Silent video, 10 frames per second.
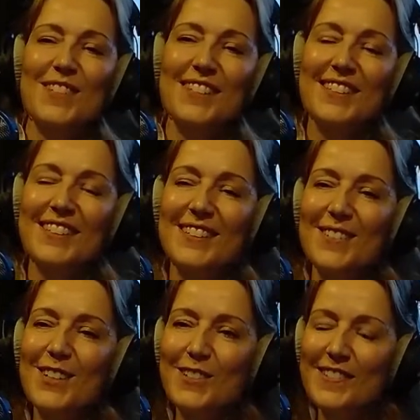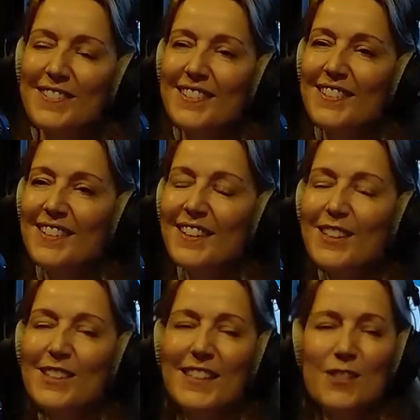is good as well. So
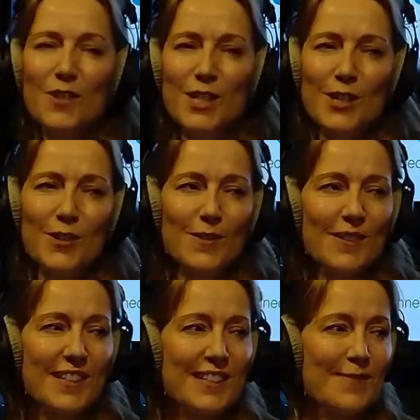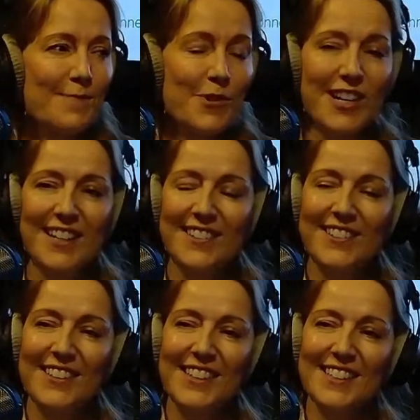that's Richard Osman and Marina
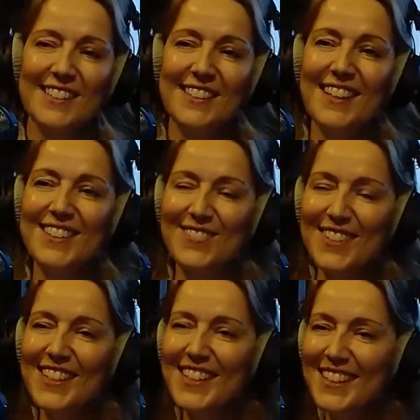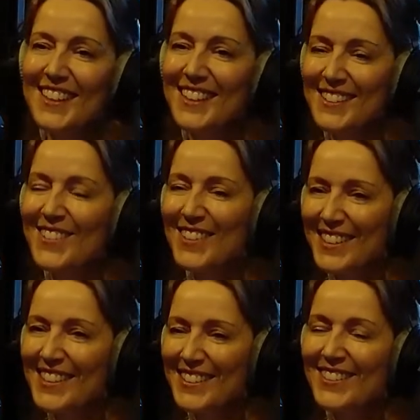Hyde, and that's
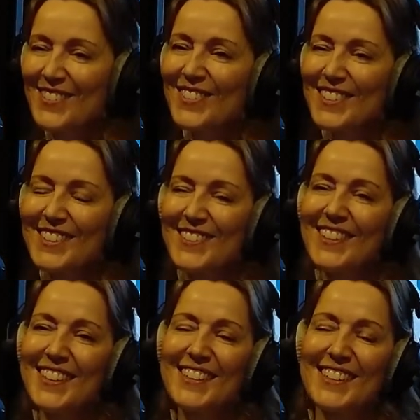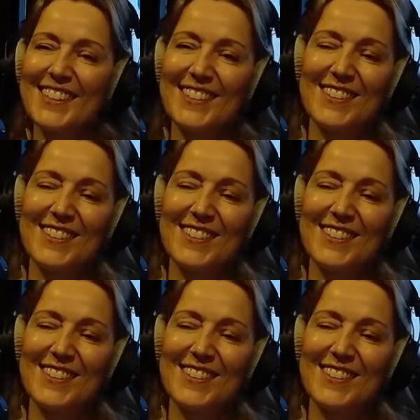quite insightful as well. Actually,